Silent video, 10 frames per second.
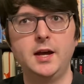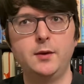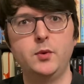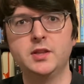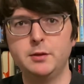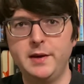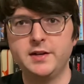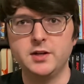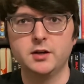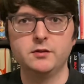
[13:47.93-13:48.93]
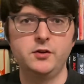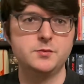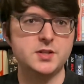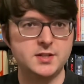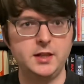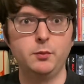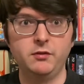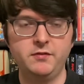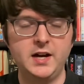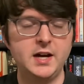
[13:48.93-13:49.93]
with the Mad Doctor films and say there were
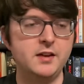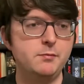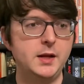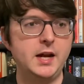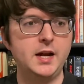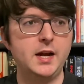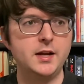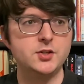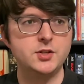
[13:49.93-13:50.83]
5, but I